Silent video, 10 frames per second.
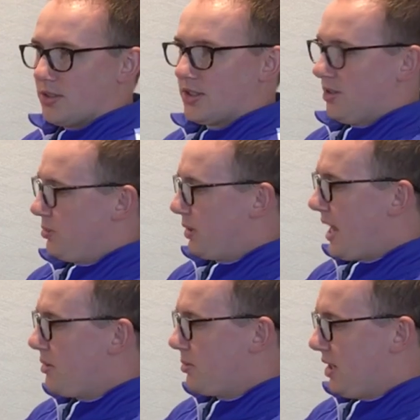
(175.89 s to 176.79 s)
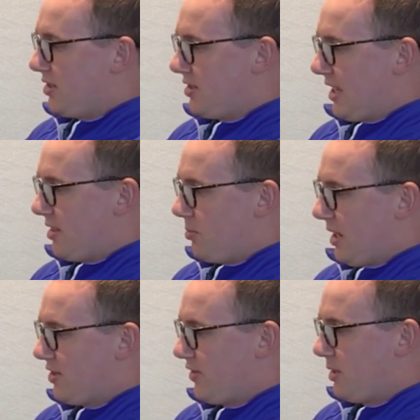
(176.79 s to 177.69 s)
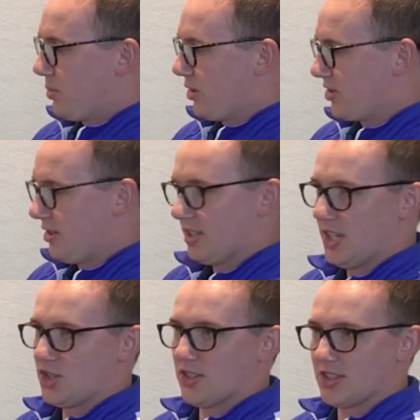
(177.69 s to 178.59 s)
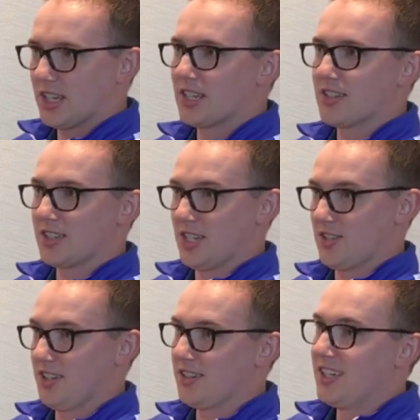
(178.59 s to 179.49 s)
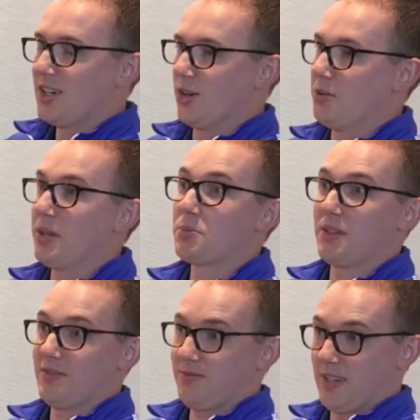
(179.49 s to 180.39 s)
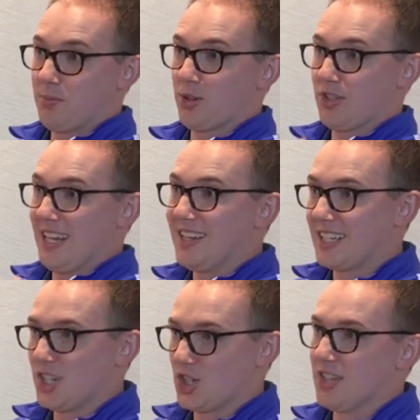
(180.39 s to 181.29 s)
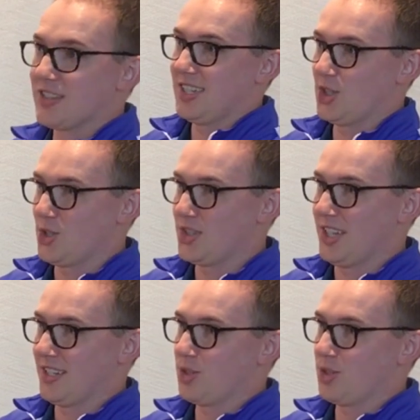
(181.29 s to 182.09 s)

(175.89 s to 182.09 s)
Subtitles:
So the problem is that the best fed person in the kitchen sink is the kitchen, or the best fed person in the kitchen the kitchen sink.